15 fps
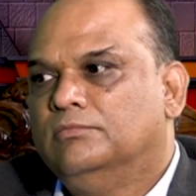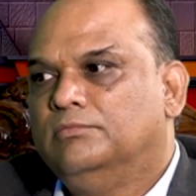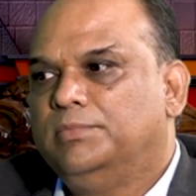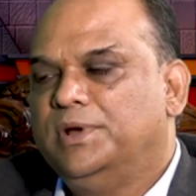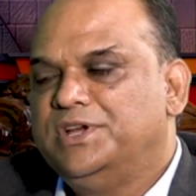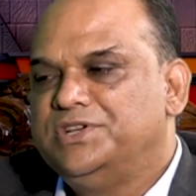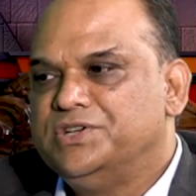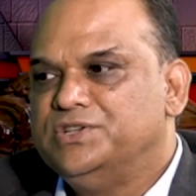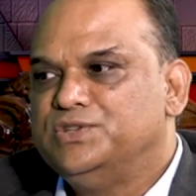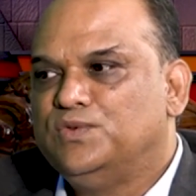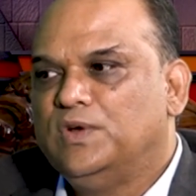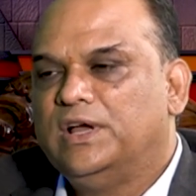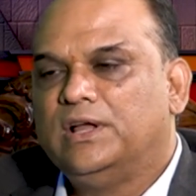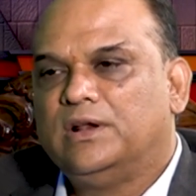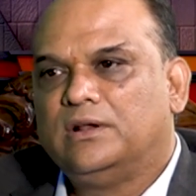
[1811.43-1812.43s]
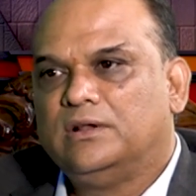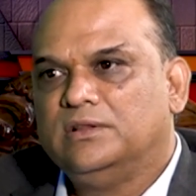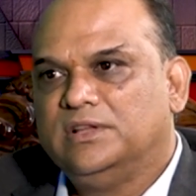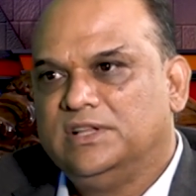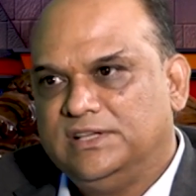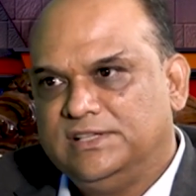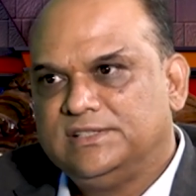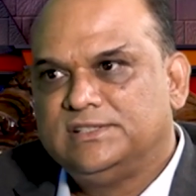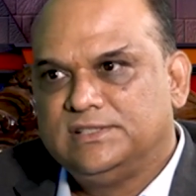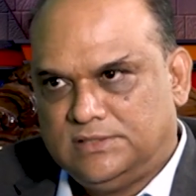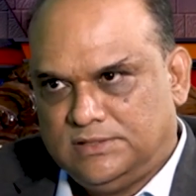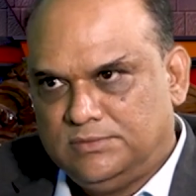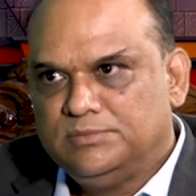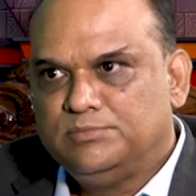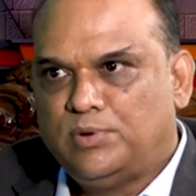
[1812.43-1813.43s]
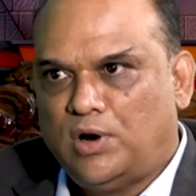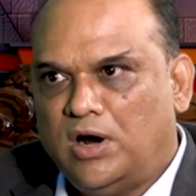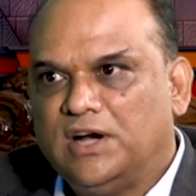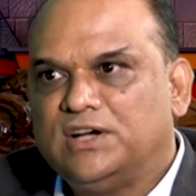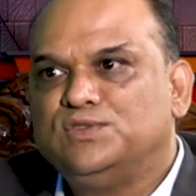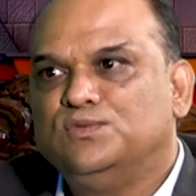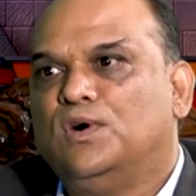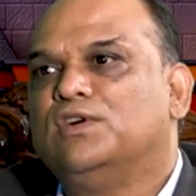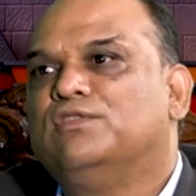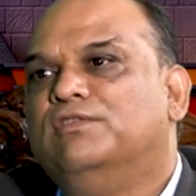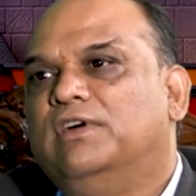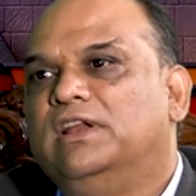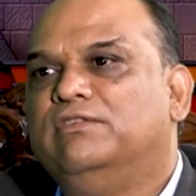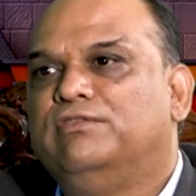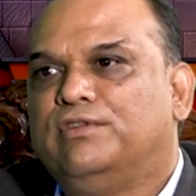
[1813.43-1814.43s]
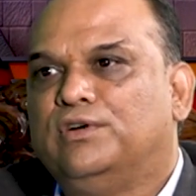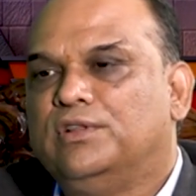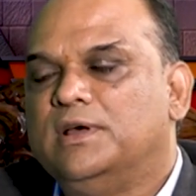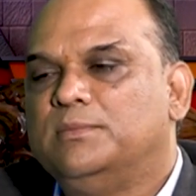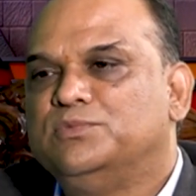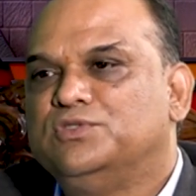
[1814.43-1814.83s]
patients, where these products work well for them.